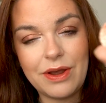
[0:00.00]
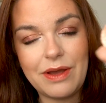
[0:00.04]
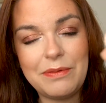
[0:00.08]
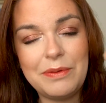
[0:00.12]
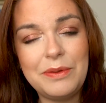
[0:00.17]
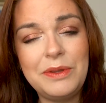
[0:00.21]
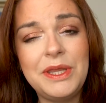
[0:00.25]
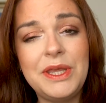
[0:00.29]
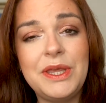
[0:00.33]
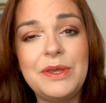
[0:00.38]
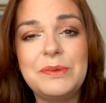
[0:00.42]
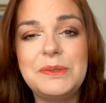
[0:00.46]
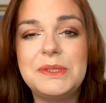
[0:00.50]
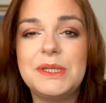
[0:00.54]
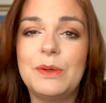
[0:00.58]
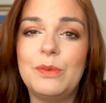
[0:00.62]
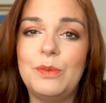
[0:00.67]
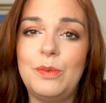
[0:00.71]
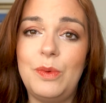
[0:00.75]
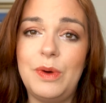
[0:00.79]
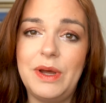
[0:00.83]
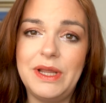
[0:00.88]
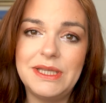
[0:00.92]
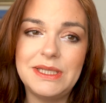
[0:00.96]
I've only used it
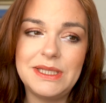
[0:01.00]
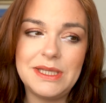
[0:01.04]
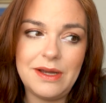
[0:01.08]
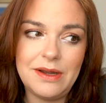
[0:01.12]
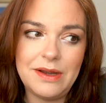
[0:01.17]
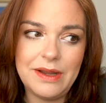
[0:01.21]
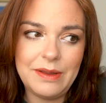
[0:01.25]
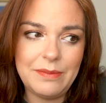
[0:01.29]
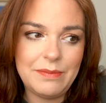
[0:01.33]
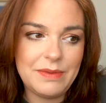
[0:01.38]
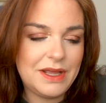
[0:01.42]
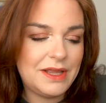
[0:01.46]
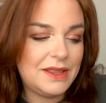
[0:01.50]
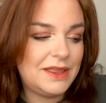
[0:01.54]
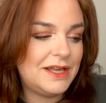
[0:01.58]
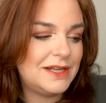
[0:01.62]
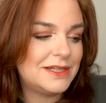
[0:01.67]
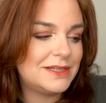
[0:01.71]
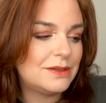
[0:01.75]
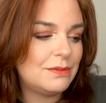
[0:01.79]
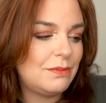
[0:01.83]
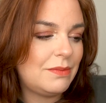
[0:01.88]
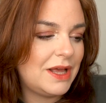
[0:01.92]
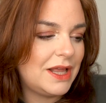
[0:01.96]
one time
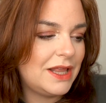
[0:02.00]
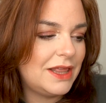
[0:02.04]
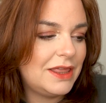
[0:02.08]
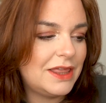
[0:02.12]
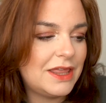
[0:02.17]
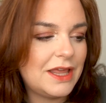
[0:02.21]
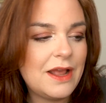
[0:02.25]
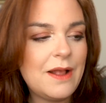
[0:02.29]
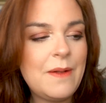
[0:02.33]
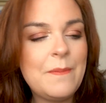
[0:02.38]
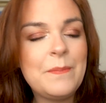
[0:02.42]
this month.